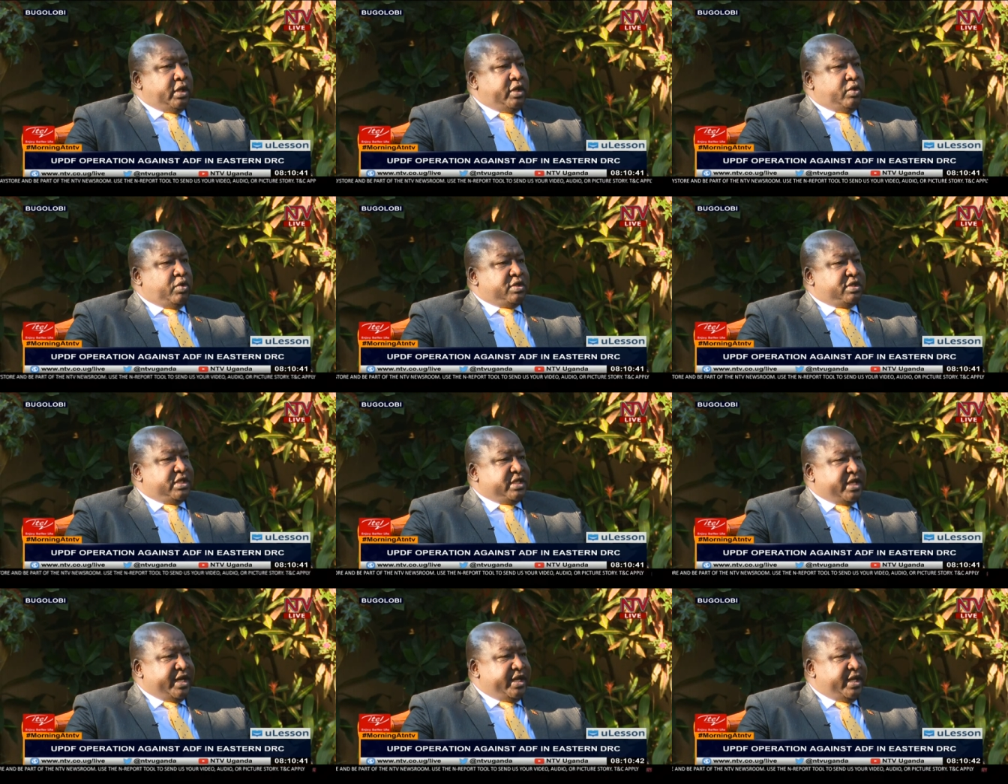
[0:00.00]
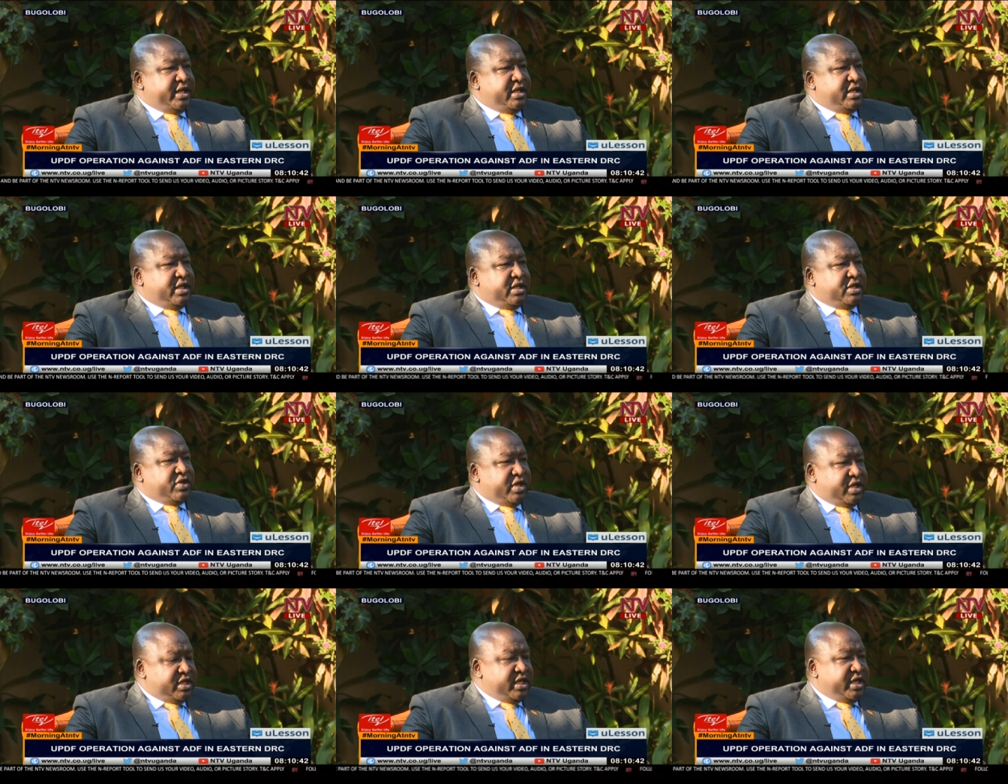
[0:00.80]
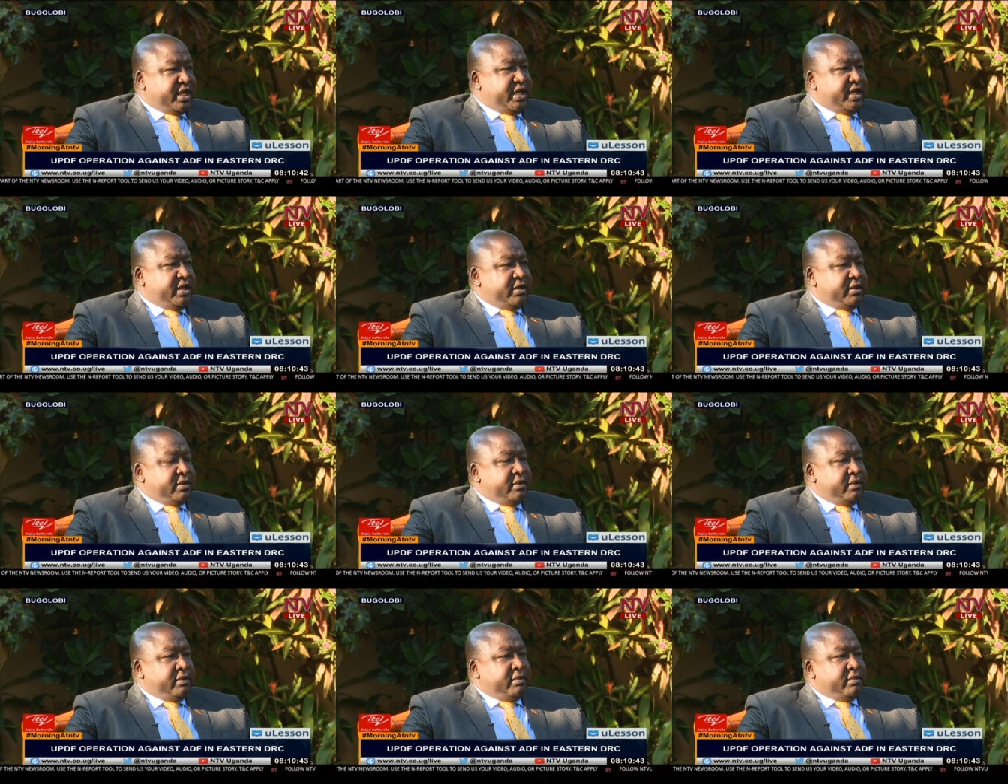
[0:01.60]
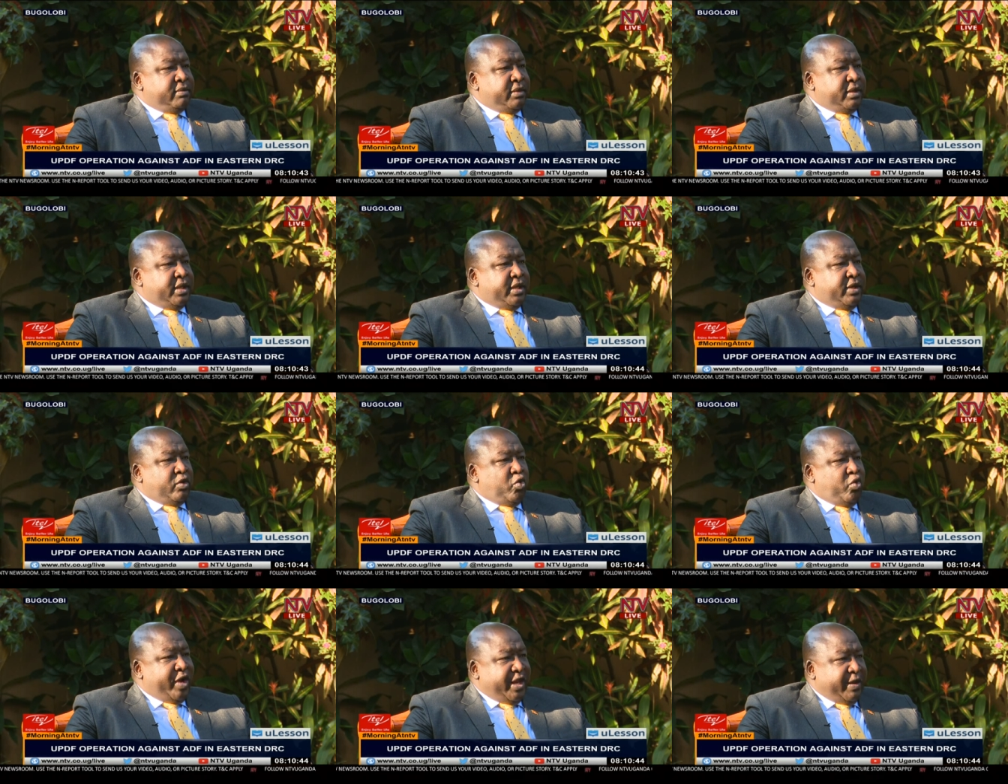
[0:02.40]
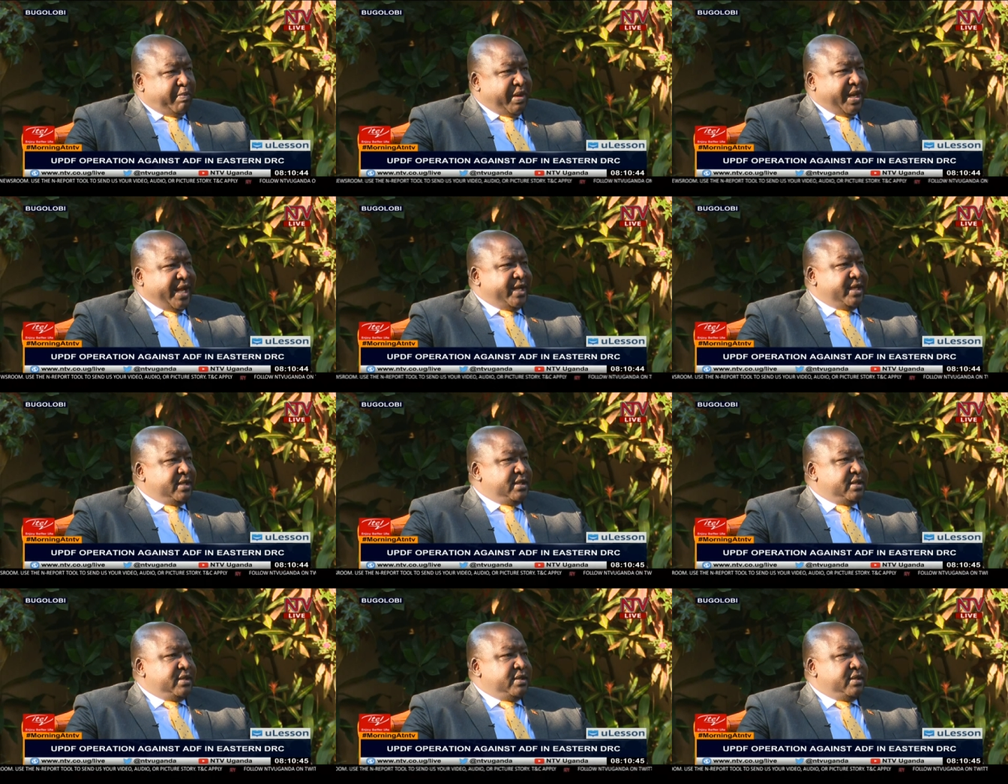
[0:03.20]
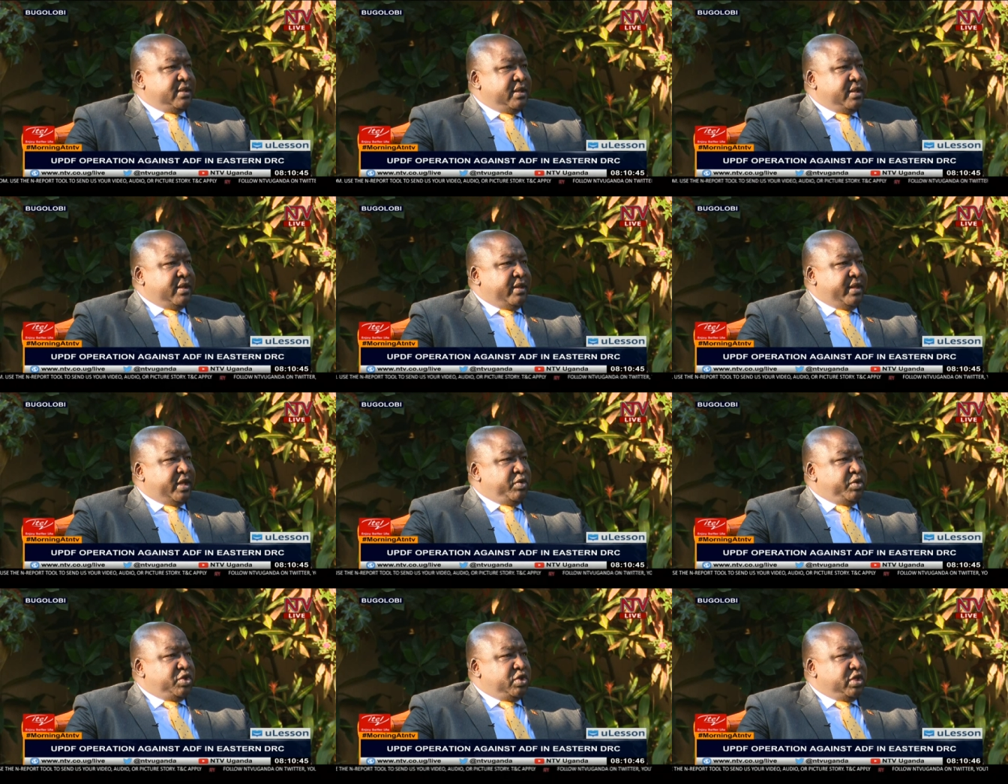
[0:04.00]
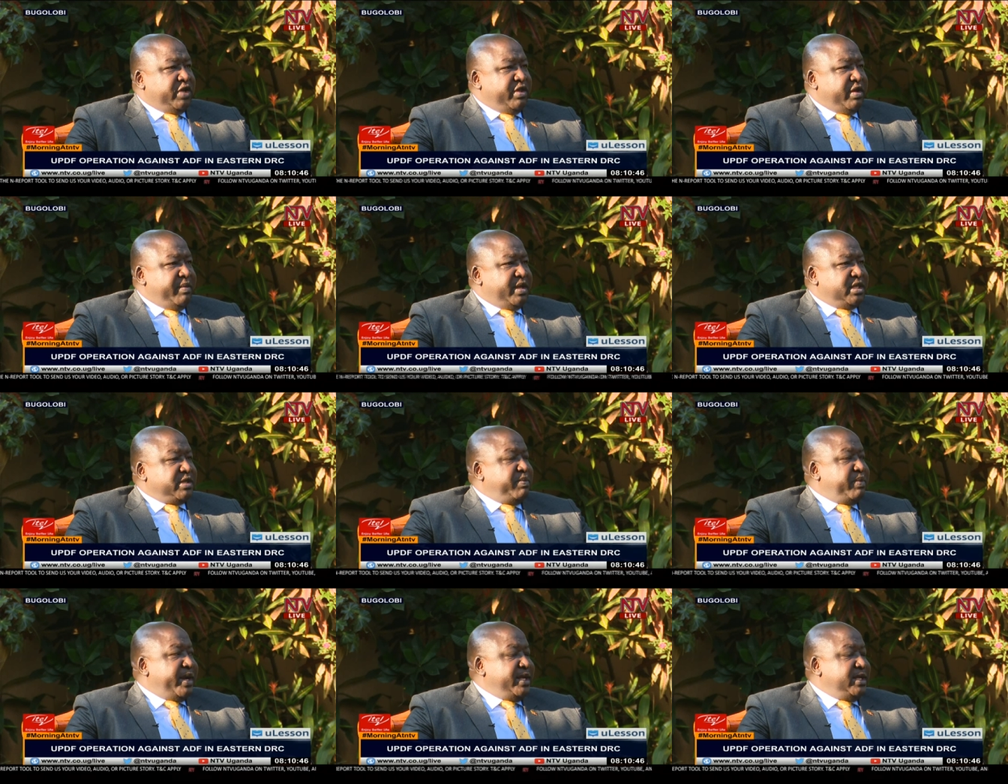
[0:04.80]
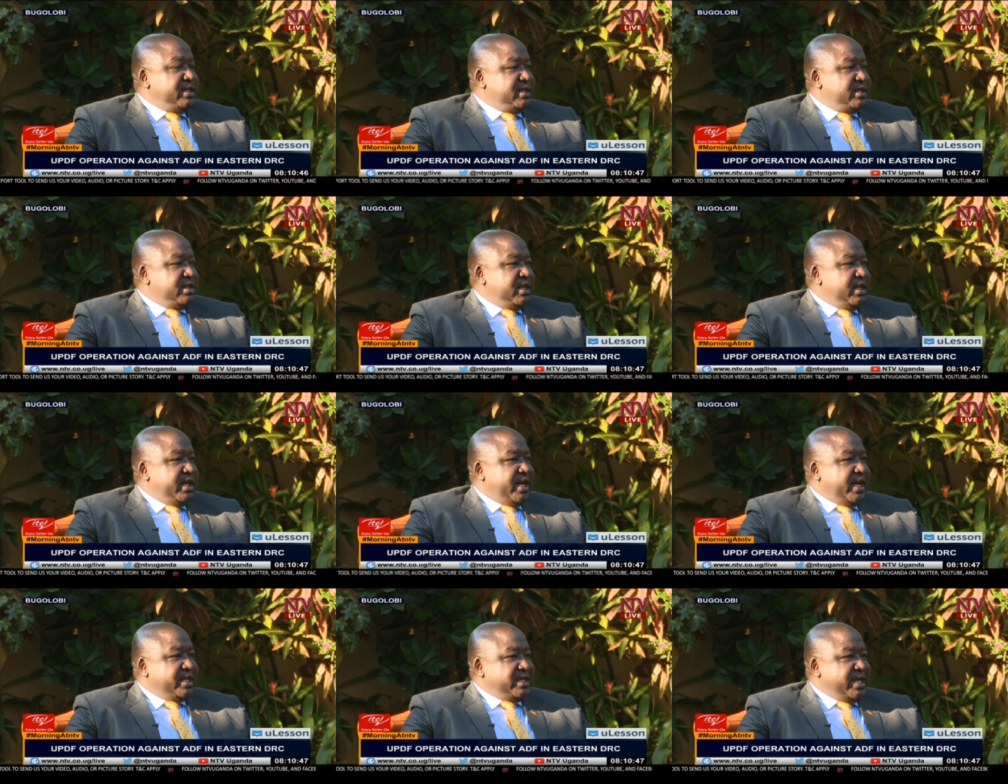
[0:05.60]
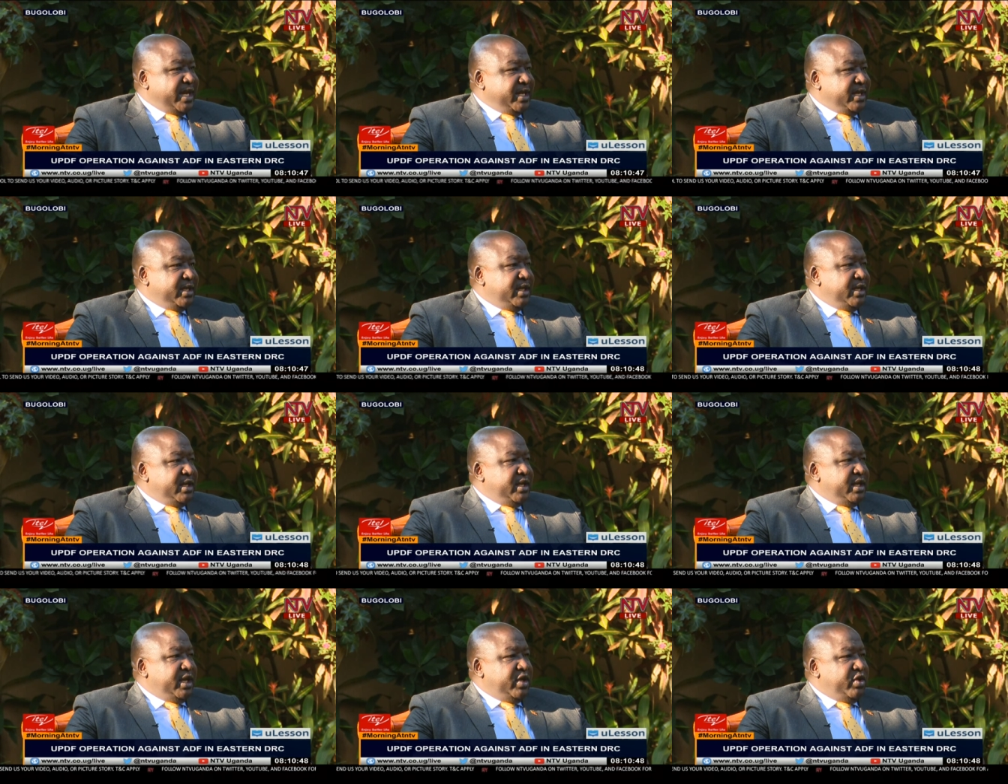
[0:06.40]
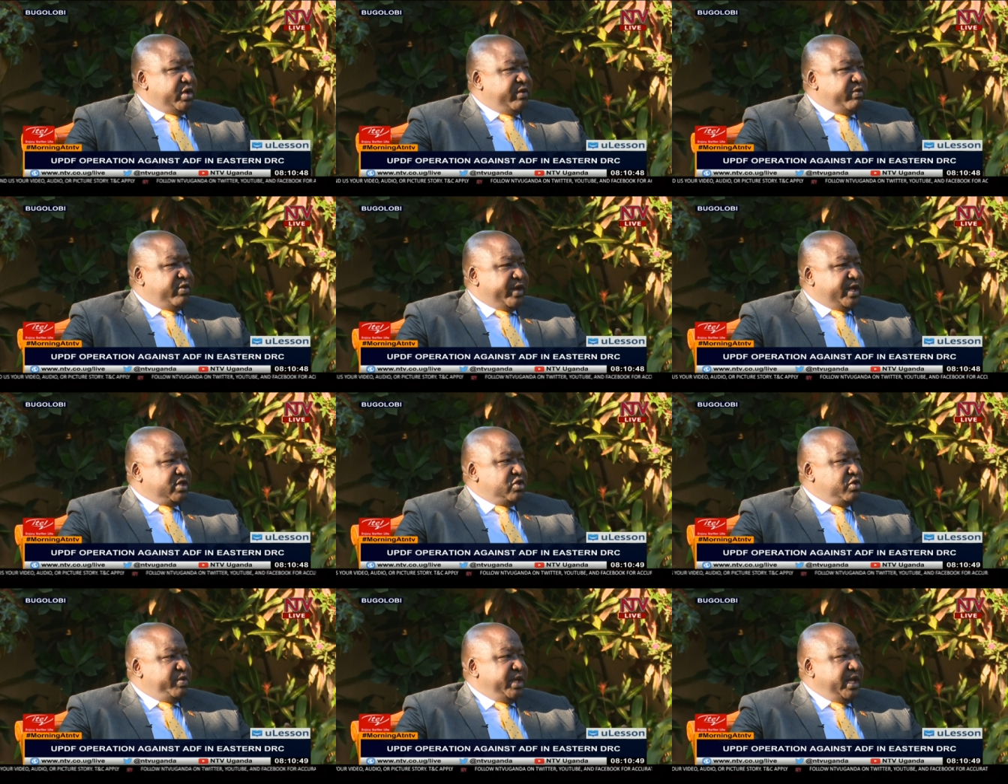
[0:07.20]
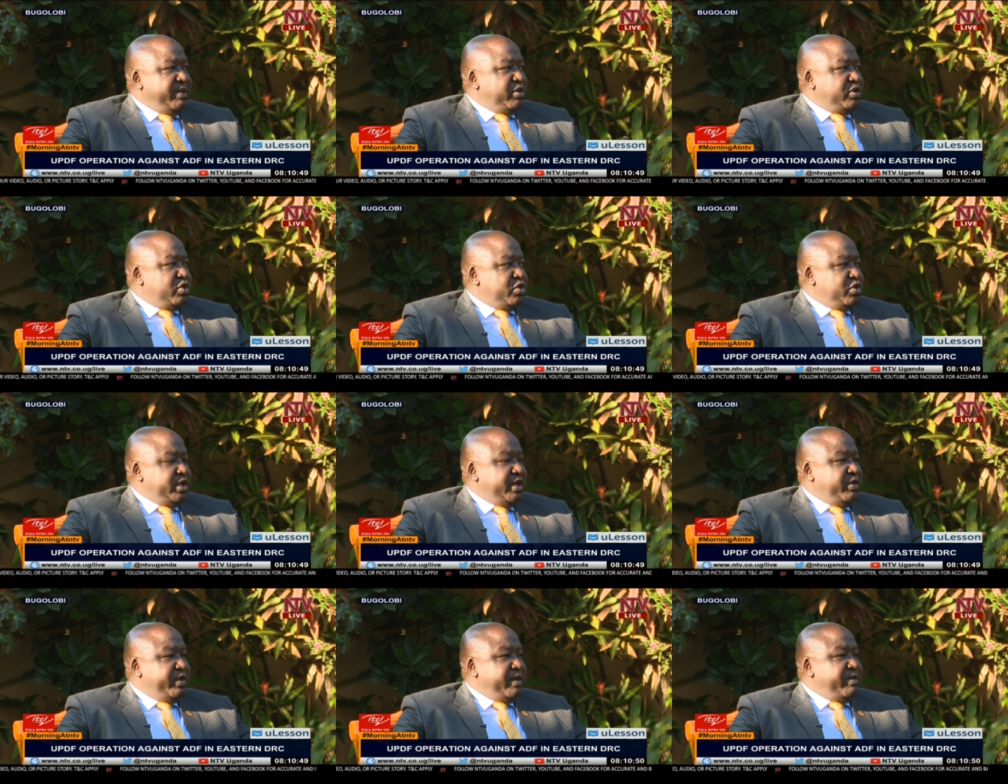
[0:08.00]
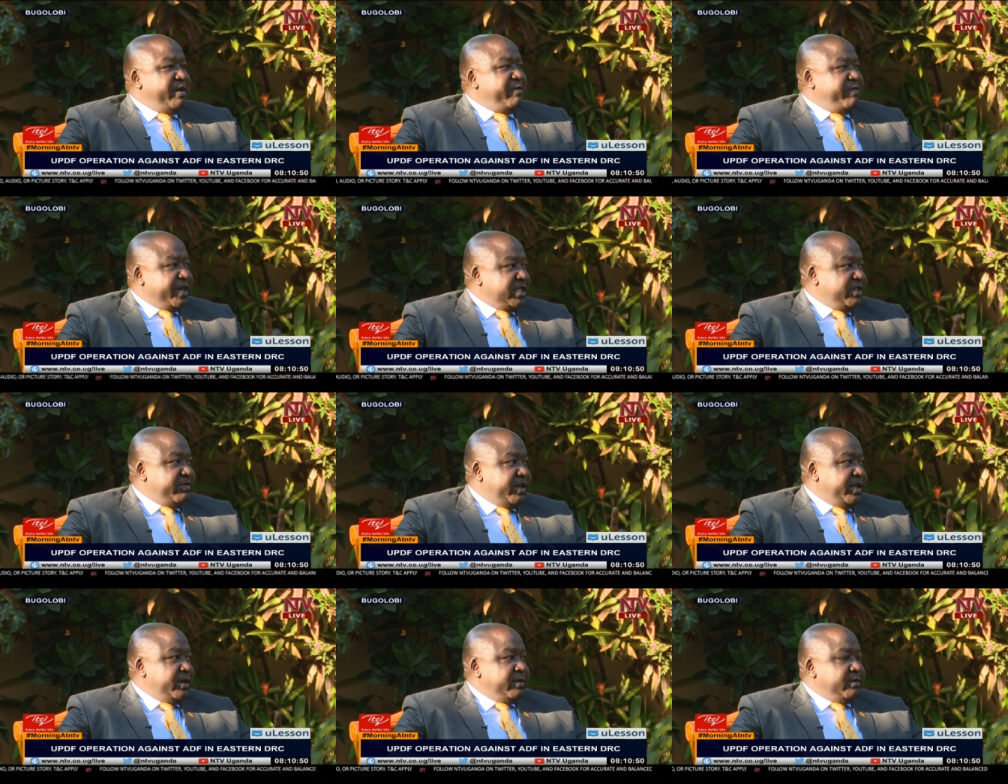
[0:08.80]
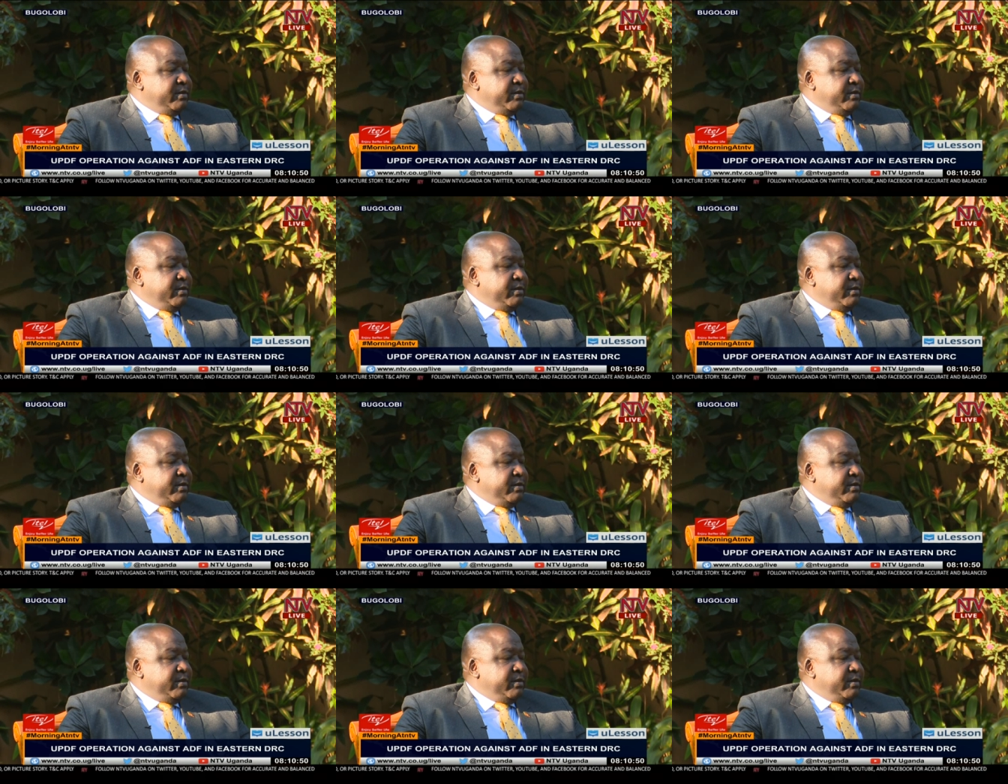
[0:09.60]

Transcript: It was decided strategically and well planned that we should give them a surprise attack in order for us to be able to deal with them effectively.